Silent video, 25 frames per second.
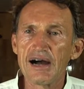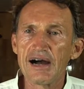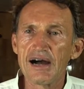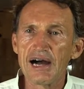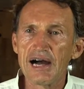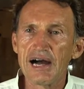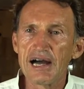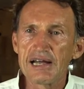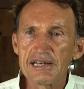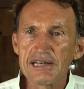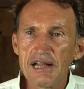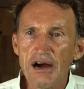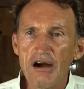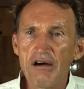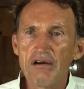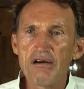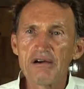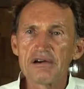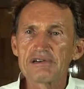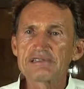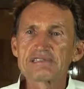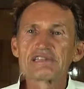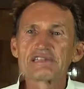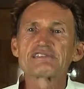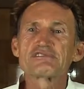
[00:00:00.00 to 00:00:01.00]
And
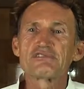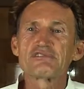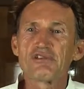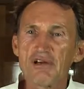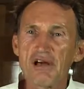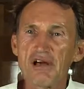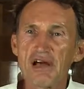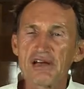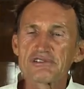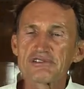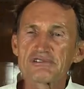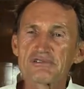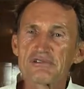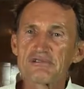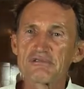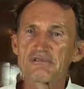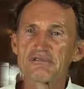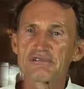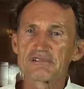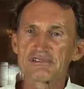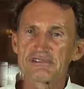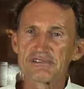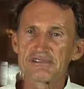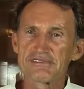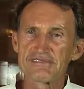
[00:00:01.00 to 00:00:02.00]
now there's a
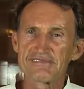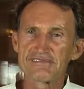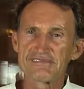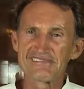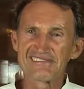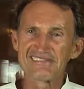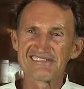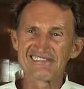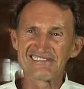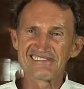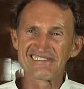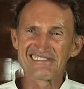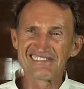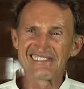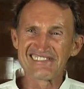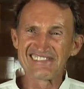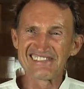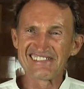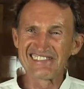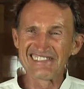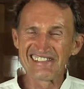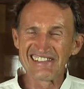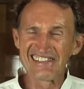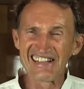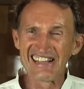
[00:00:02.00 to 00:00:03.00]
solution.
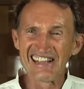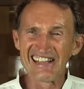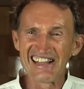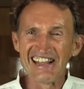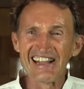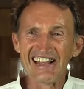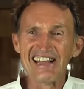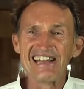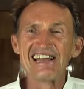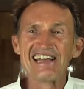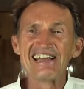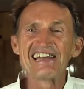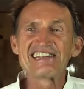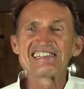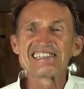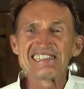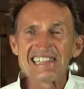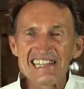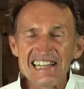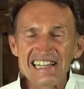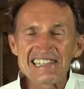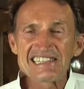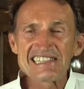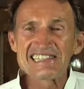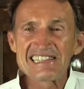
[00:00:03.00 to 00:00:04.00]
It's
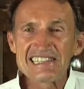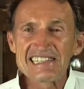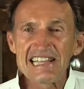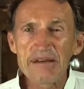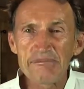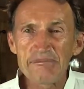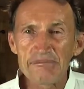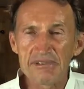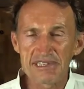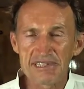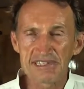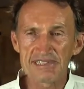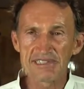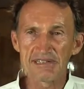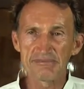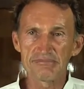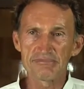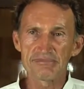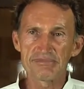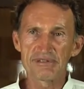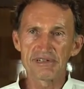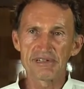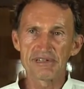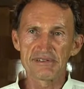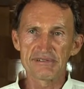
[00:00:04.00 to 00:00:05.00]
damn
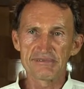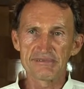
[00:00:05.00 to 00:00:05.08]
simple.